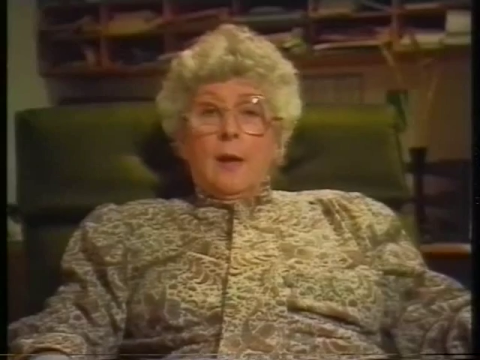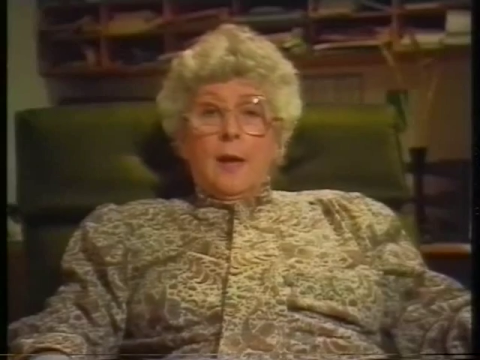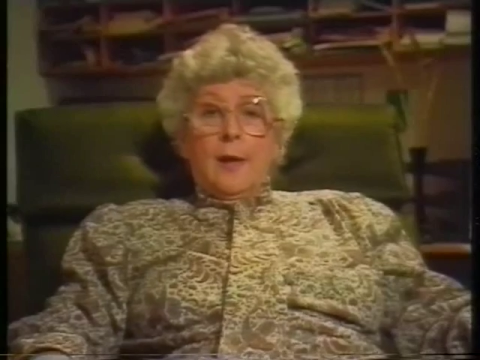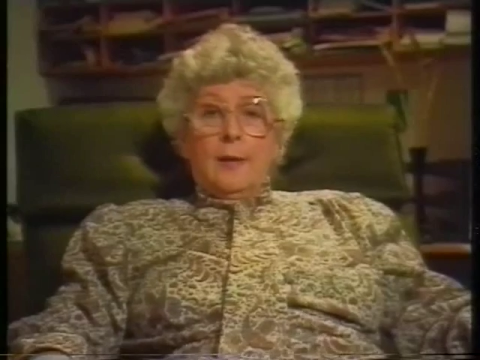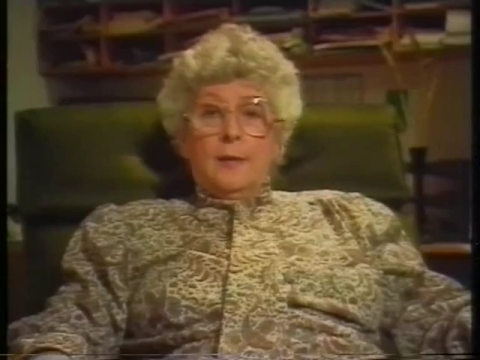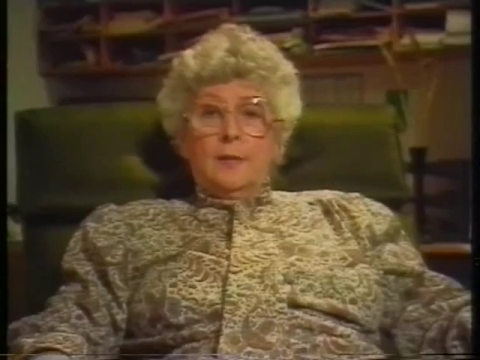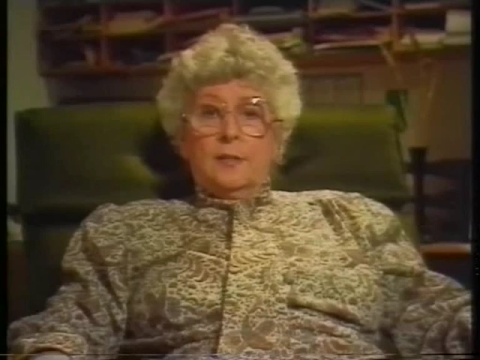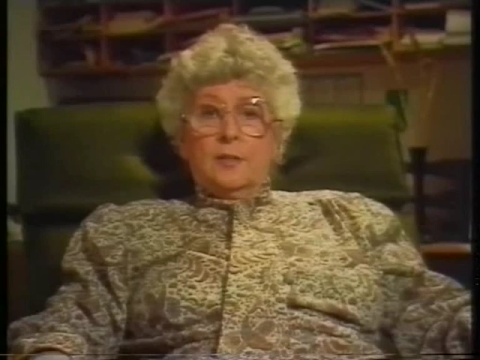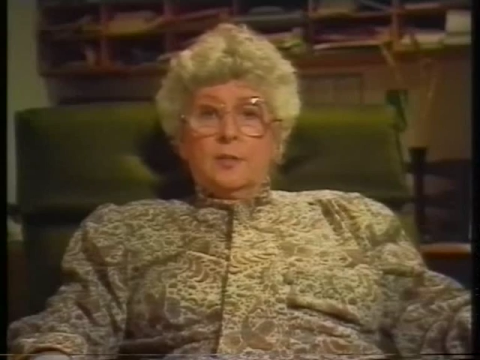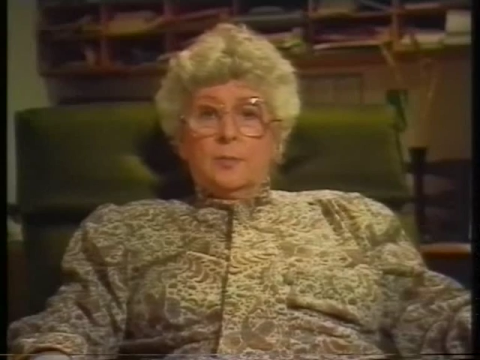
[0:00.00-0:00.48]

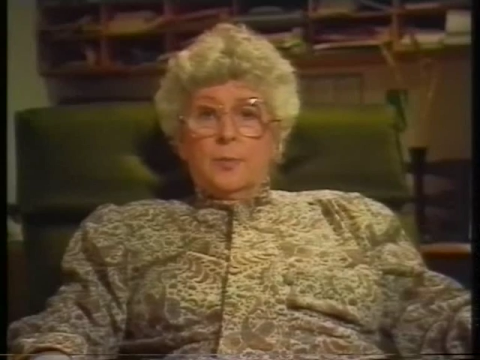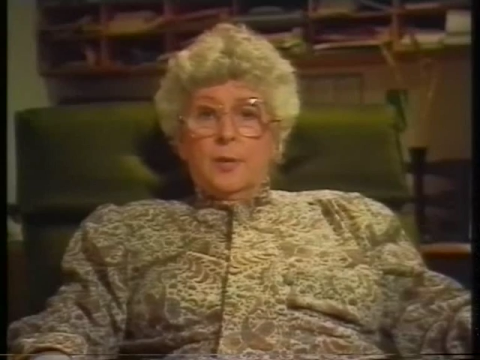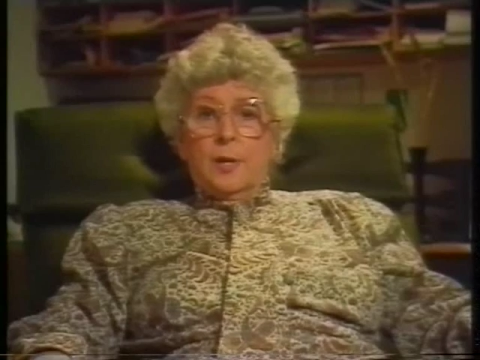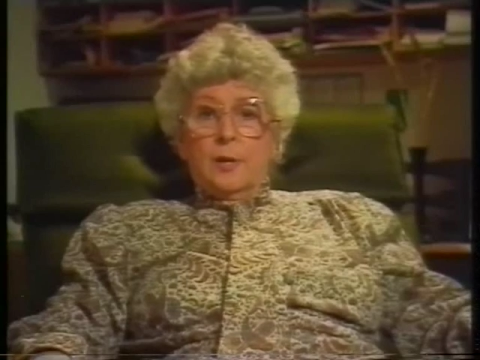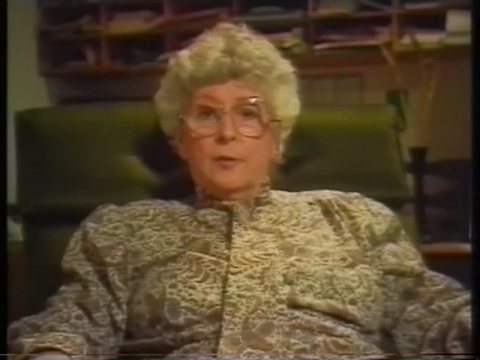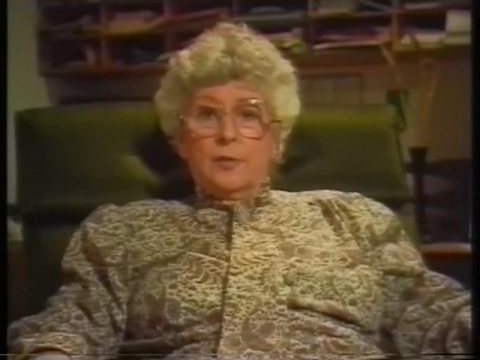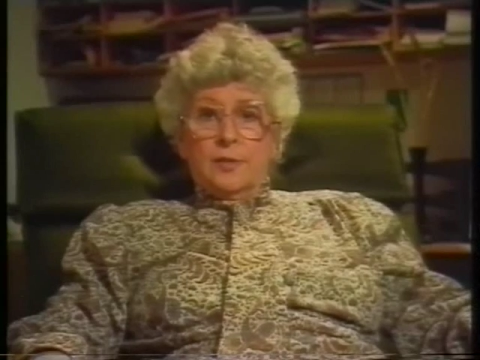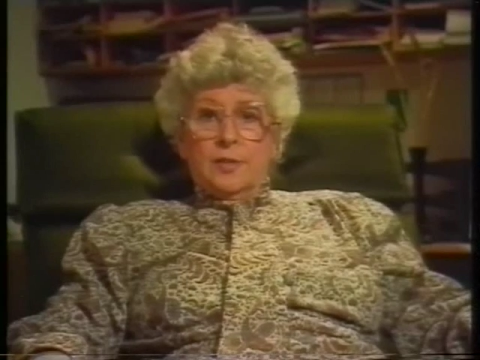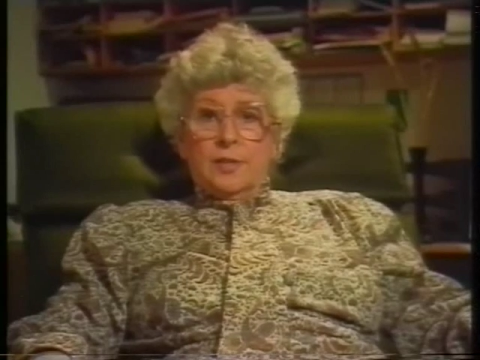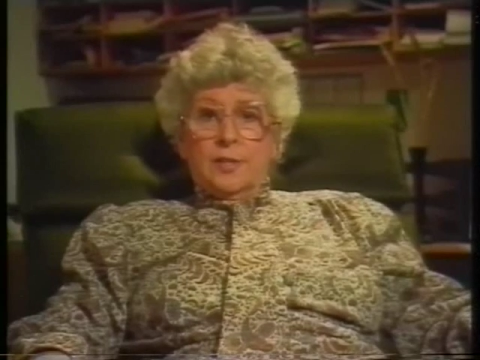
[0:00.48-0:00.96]
and
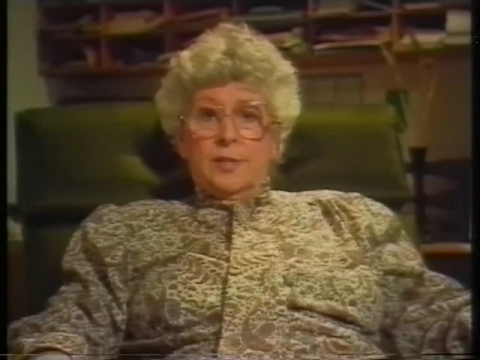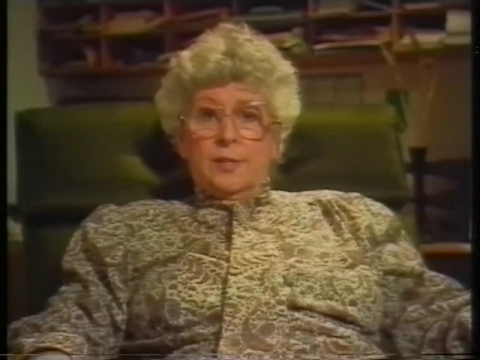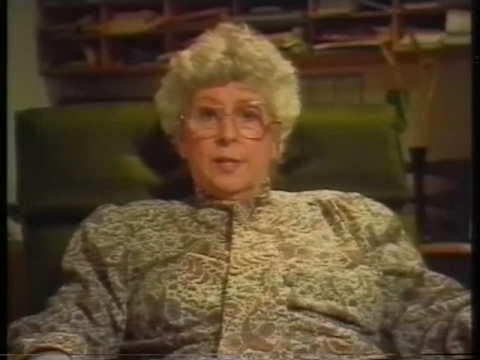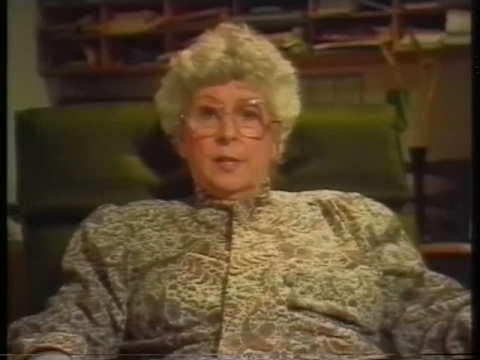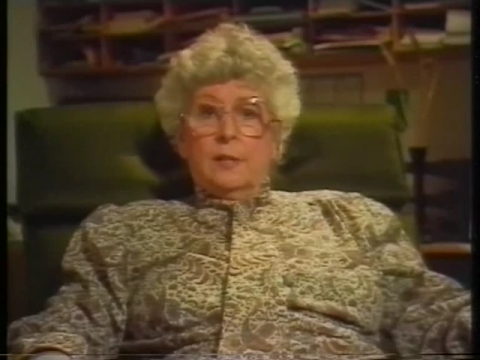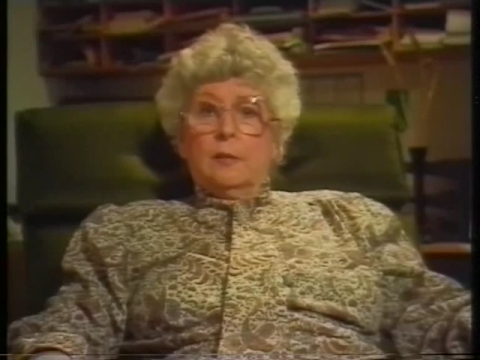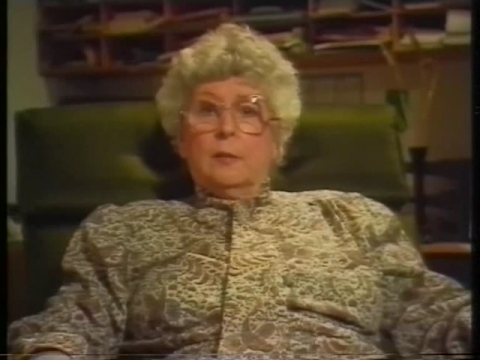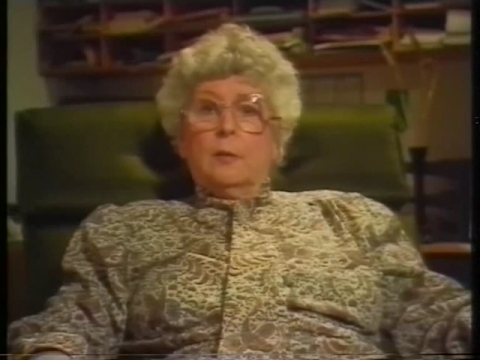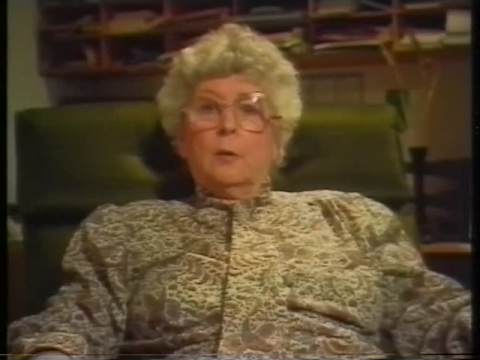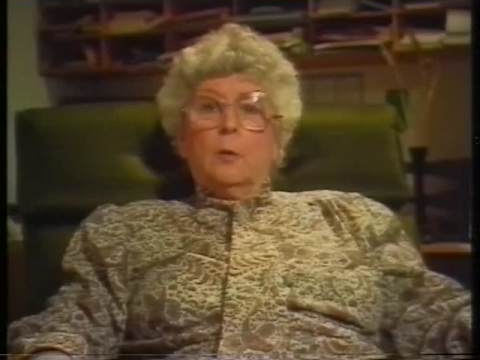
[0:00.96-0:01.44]
experiences
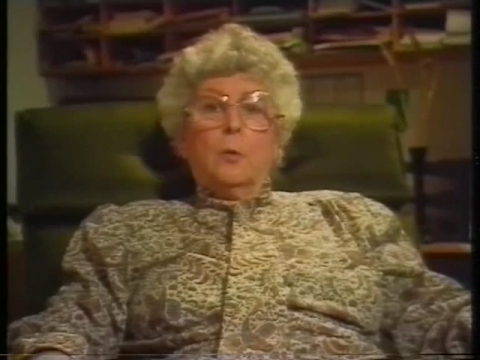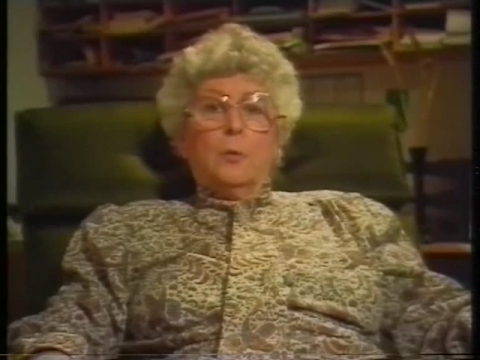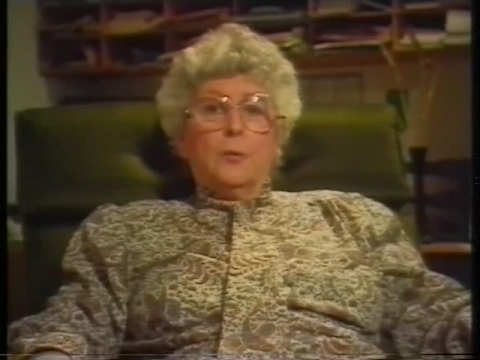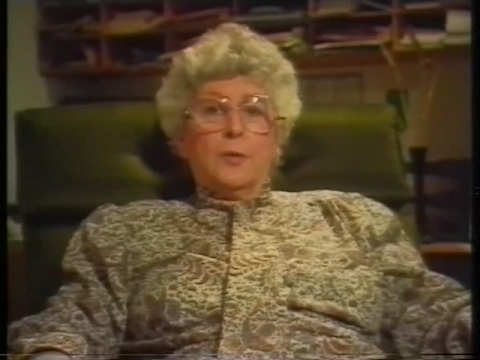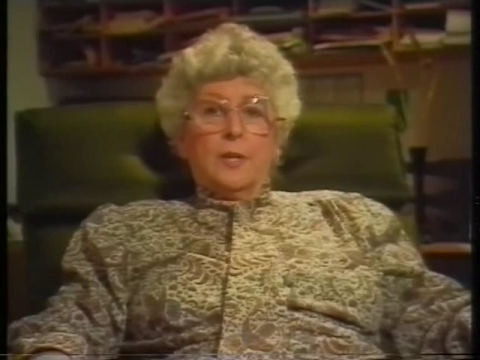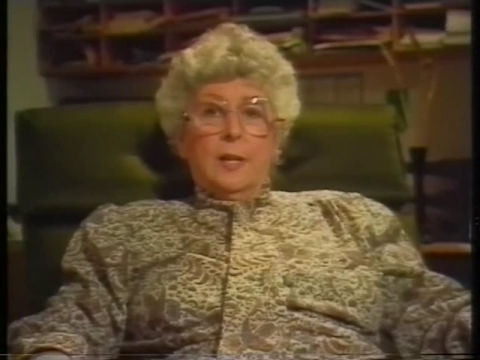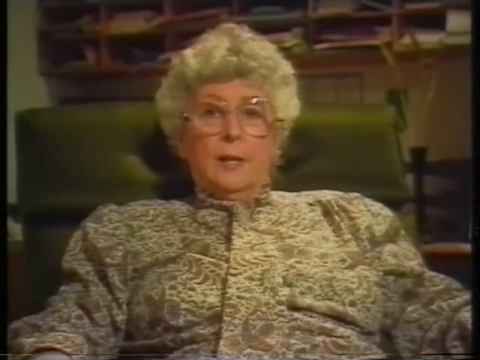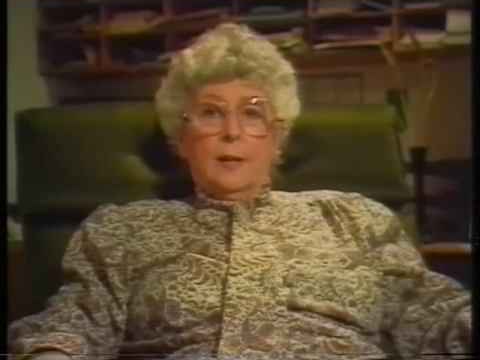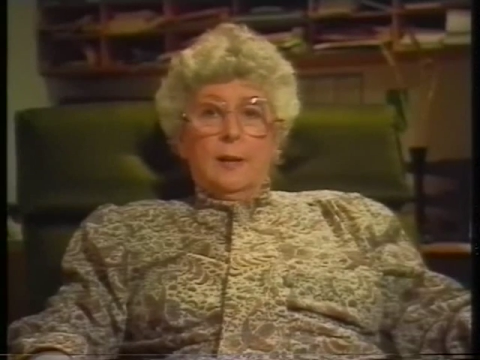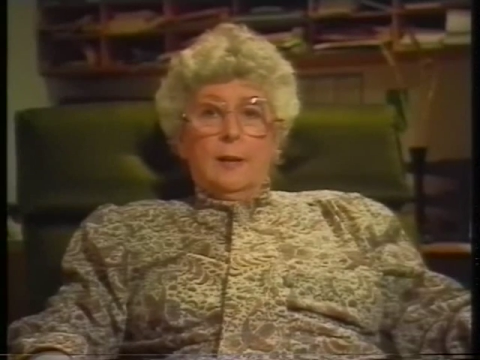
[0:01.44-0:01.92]
it
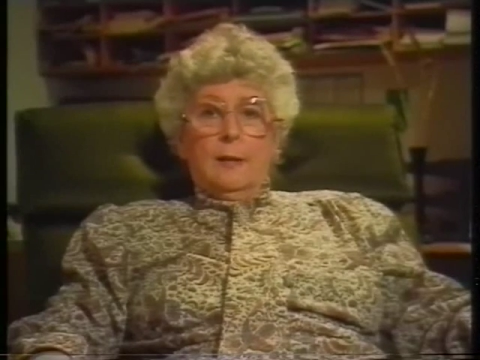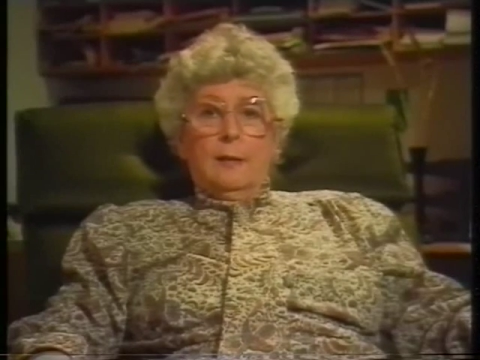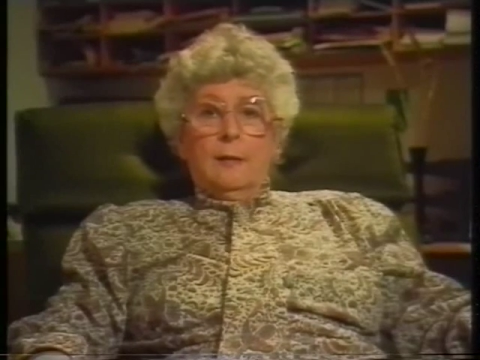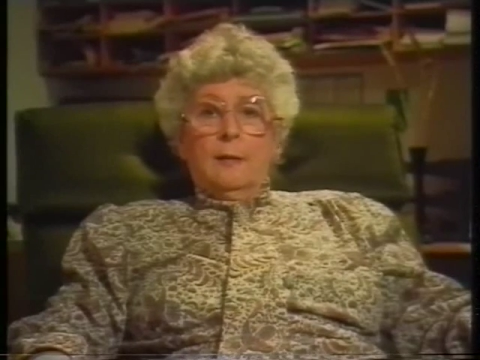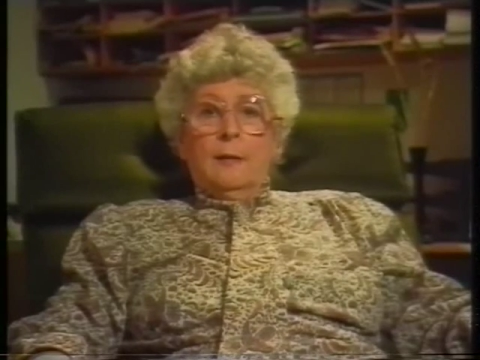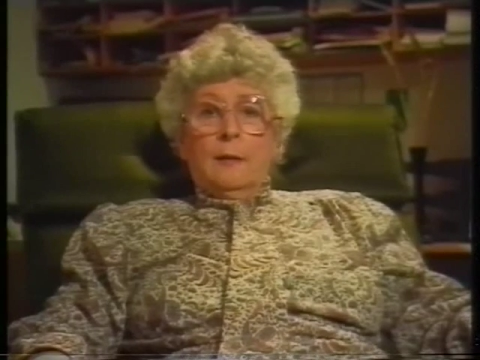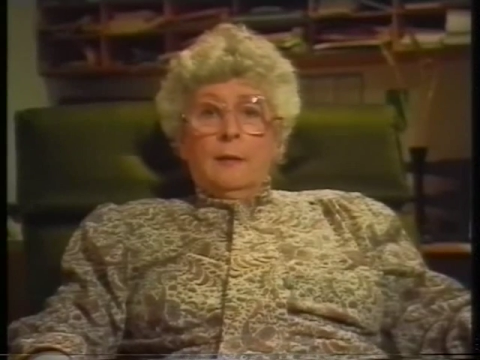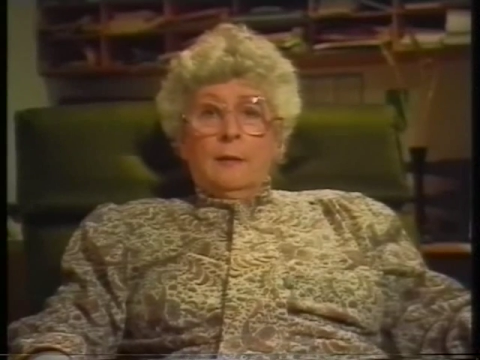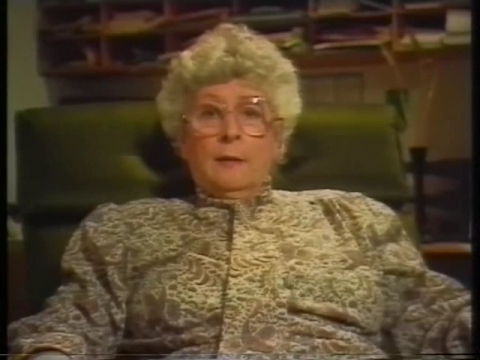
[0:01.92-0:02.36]
accordingly.